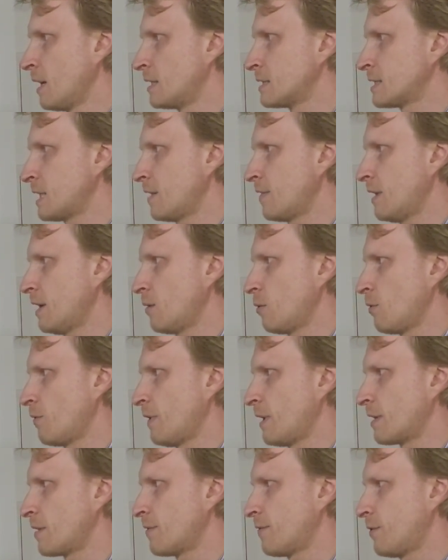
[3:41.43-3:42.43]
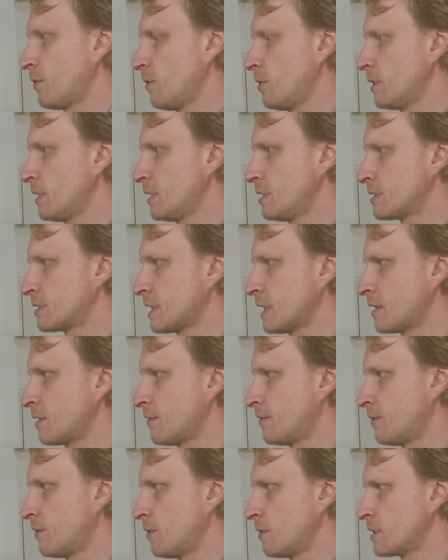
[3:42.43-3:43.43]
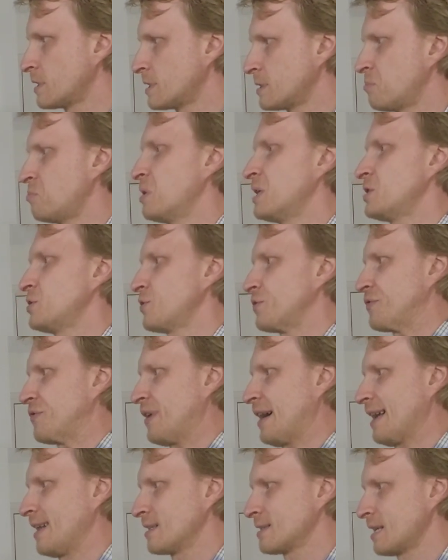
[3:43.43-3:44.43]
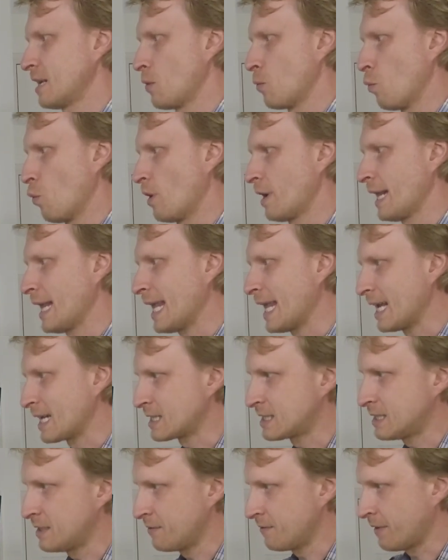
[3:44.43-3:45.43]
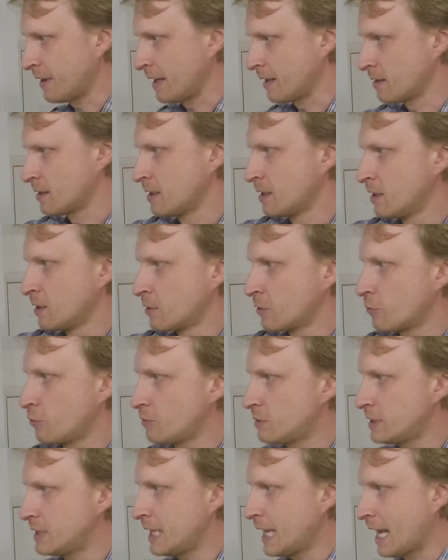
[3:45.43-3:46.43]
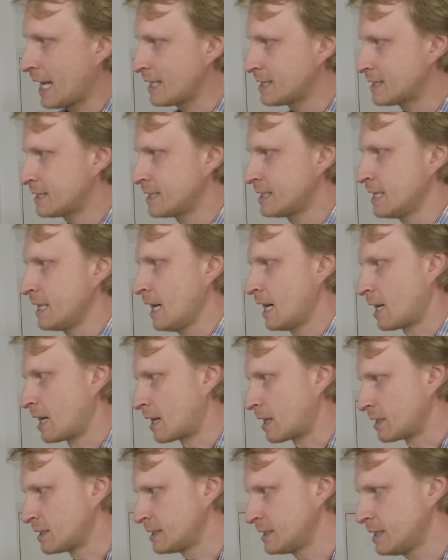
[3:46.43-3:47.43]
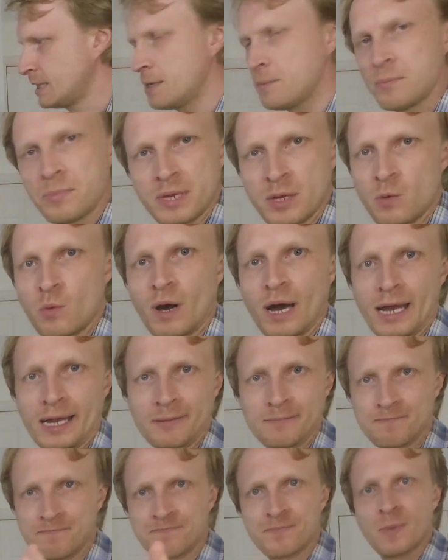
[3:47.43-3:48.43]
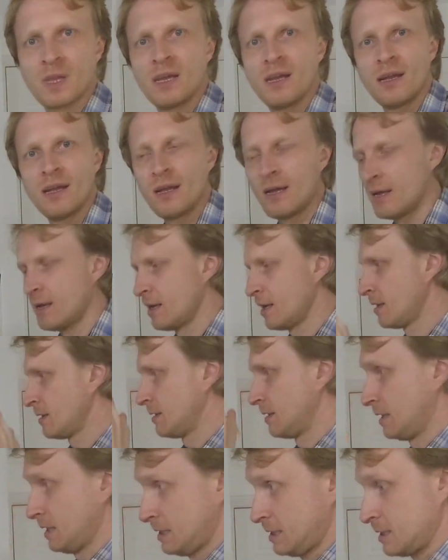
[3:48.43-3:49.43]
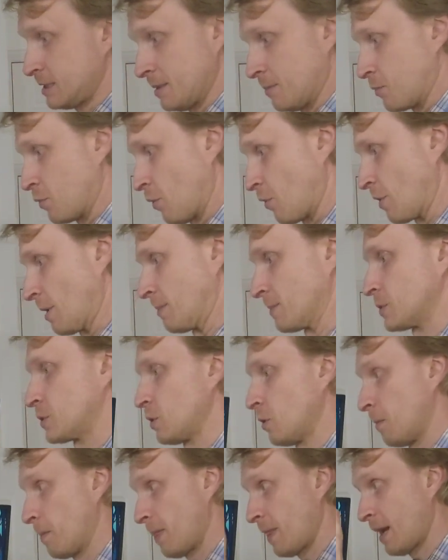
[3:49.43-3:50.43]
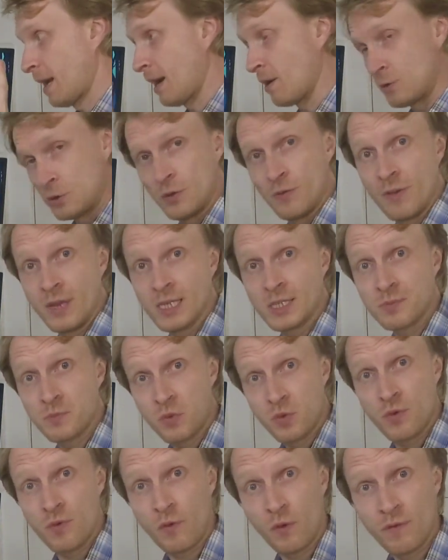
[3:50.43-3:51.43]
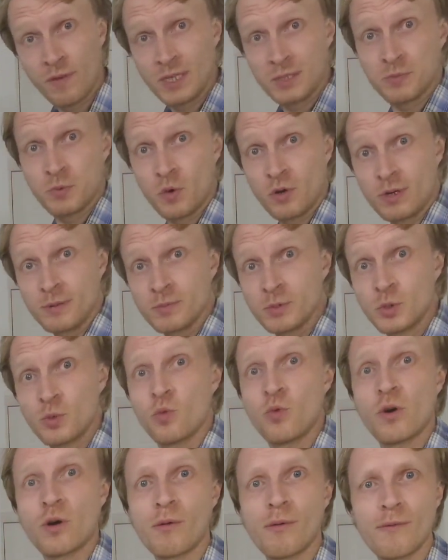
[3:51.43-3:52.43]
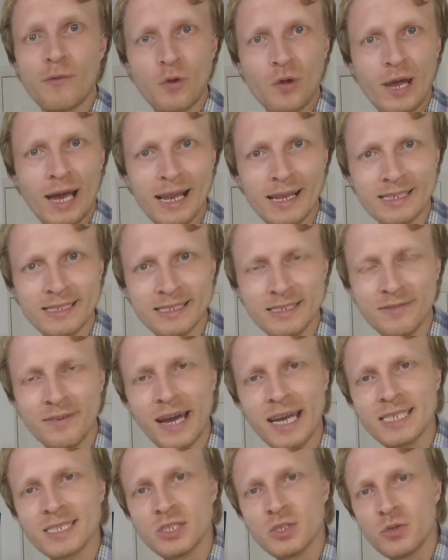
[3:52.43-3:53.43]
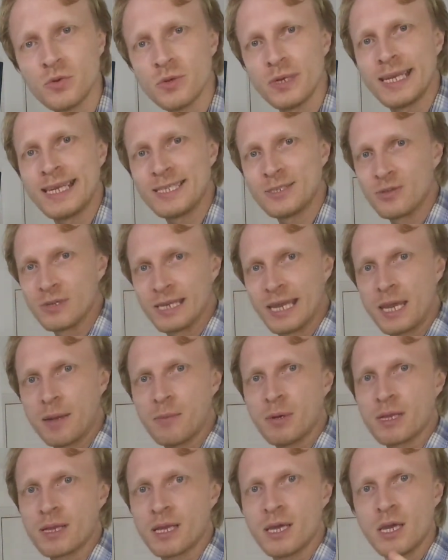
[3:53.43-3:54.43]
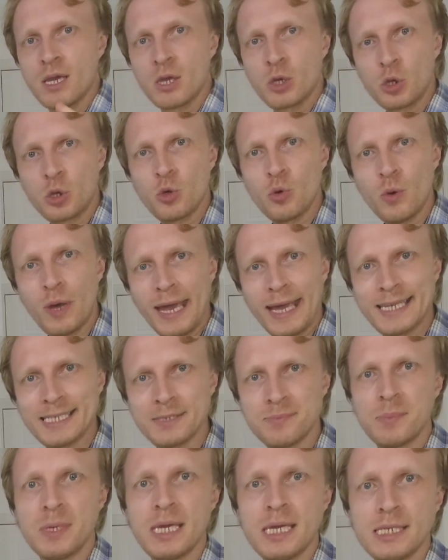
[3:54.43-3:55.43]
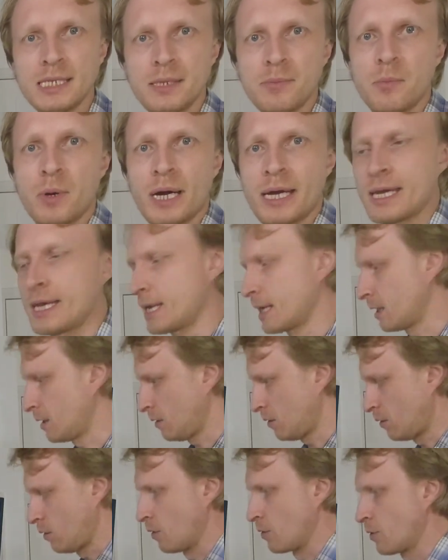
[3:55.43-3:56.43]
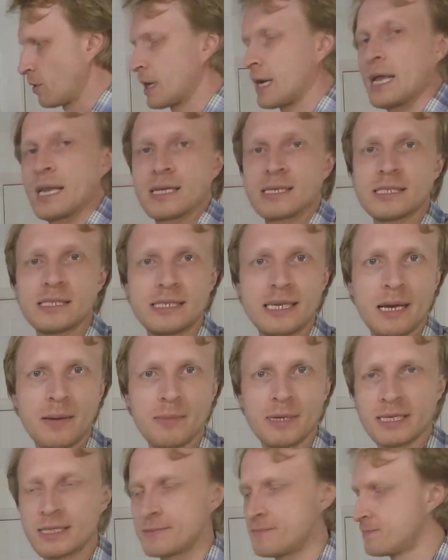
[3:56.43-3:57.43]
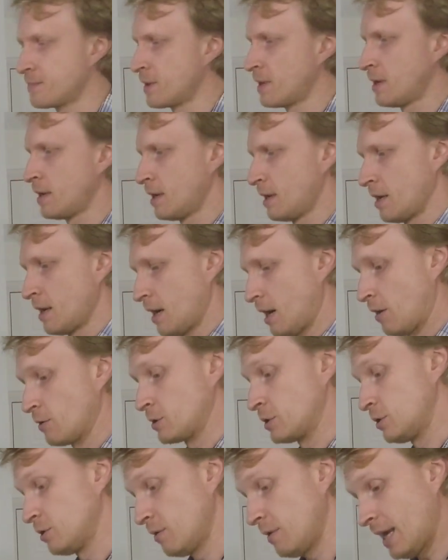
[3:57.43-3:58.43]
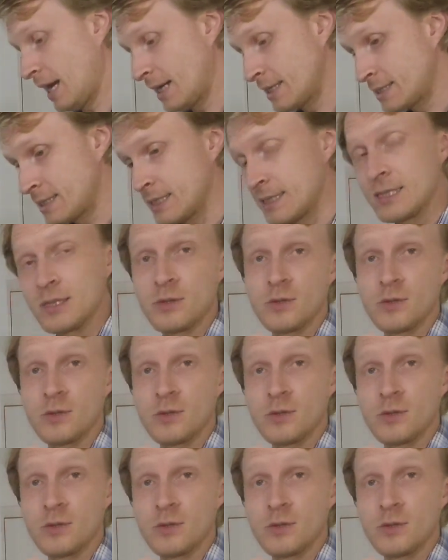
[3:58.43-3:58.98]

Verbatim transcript: Inside there, we'll find the folder. Inside the folder is a bunch of files and one exe file, qtscrcpy. This is the program. So to this, for this program to work with your Galaxy device, you need to enable USB debugging on your Galaxy tablet. How to do that?